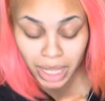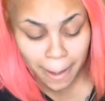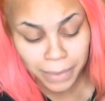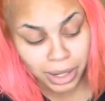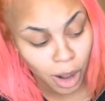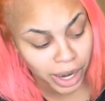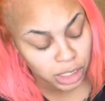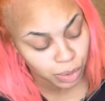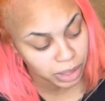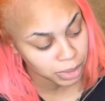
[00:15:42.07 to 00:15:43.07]
But no,
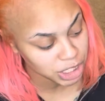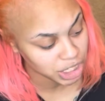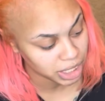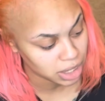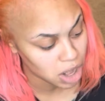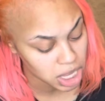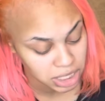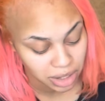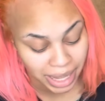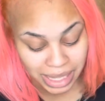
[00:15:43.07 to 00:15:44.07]
that's pretty much it, y'all.
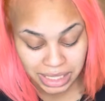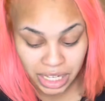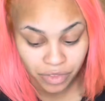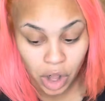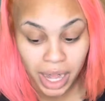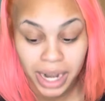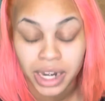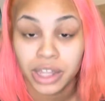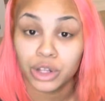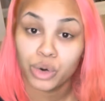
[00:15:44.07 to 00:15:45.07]
So like I said, if y'all got
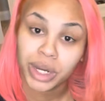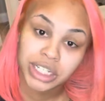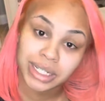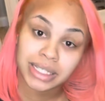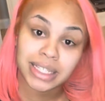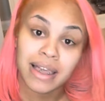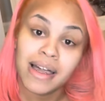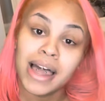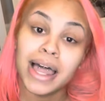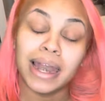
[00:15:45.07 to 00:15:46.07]
any other questions,
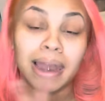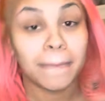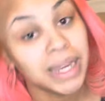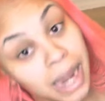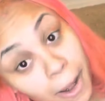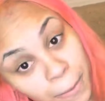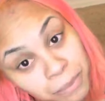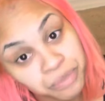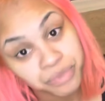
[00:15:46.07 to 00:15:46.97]
let me know.